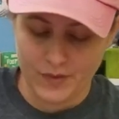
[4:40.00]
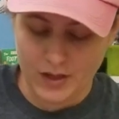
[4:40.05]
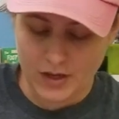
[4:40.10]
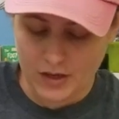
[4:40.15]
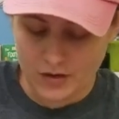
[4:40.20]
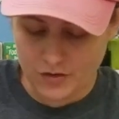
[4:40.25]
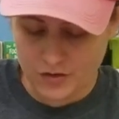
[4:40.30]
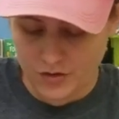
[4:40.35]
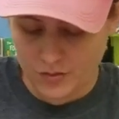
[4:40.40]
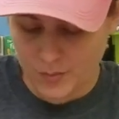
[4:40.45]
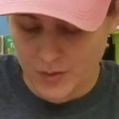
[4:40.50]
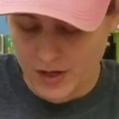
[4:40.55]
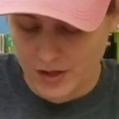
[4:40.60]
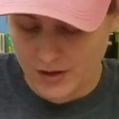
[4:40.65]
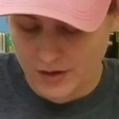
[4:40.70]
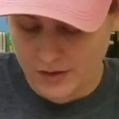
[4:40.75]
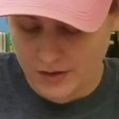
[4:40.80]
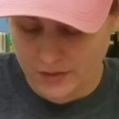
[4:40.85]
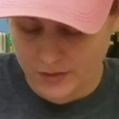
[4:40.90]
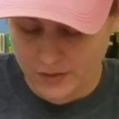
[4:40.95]
just
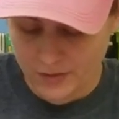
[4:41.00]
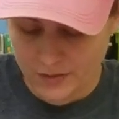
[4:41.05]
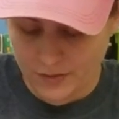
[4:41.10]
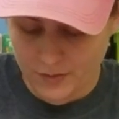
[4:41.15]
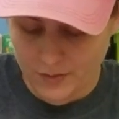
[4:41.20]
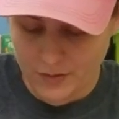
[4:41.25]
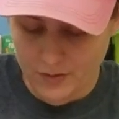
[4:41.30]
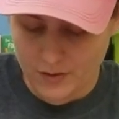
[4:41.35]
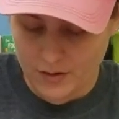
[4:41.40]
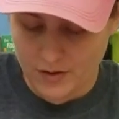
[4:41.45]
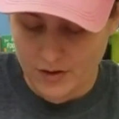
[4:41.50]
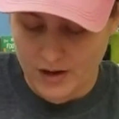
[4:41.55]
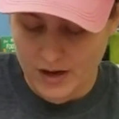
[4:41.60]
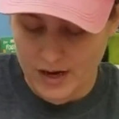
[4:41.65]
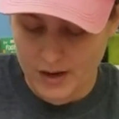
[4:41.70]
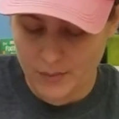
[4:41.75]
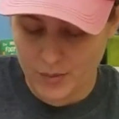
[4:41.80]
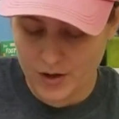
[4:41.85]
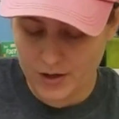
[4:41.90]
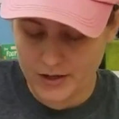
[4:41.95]
because
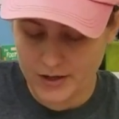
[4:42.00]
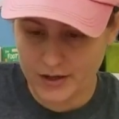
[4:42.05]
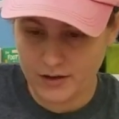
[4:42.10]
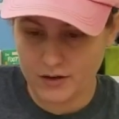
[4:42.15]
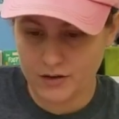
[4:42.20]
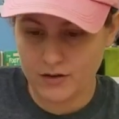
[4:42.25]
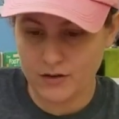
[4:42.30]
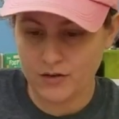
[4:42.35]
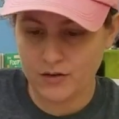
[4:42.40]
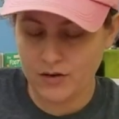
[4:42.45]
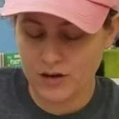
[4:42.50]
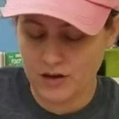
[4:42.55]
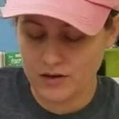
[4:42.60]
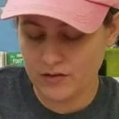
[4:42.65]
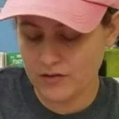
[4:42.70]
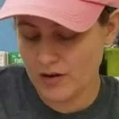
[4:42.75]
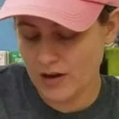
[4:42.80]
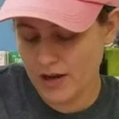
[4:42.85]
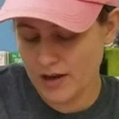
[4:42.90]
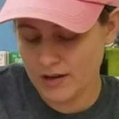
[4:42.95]
eyeballing is
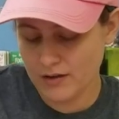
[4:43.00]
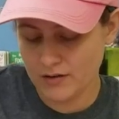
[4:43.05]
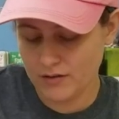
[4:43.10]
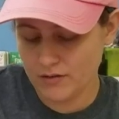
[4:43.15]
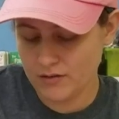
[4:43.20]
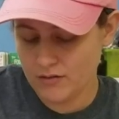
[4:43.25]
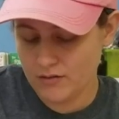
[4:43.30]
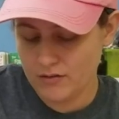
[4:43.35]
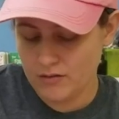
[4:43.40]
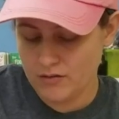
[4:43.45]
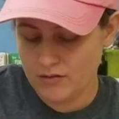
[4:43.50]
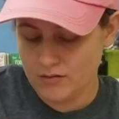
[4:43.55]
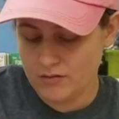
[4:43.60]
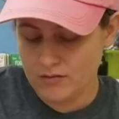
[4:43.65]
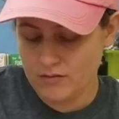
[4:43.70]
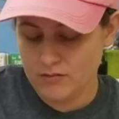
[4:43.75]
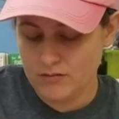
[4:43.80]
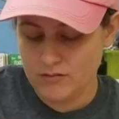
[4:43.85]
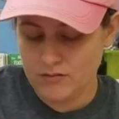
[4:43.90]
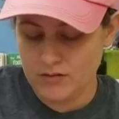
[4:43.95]
not
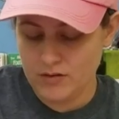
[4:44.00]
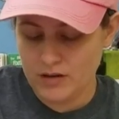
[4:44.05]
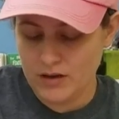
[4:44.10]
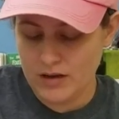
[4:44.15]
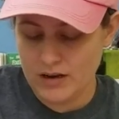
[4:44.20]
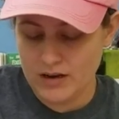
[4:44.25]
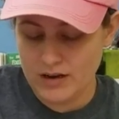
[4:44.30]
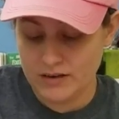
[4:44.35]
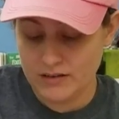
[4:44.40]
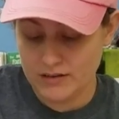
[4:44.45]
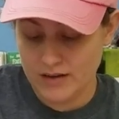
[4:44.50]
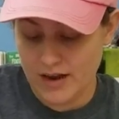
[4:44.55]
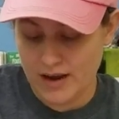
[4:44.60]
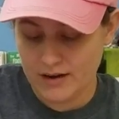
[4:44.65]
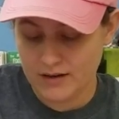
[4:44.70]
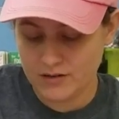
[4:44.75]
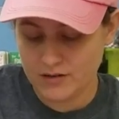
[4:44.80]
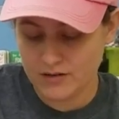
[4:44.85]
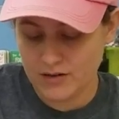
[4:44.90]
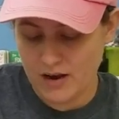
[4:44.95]
an exact
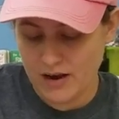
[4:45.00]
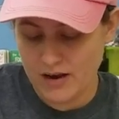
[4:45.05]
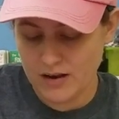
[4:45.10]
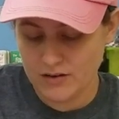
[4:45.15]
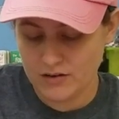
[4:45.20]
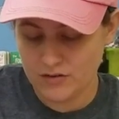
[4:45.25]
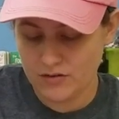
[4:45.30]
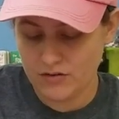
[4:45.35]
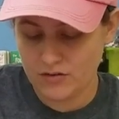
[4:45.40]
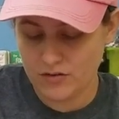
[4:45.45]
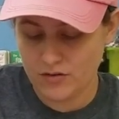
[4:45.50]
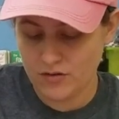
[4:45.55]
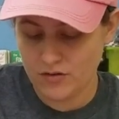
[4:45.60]
science.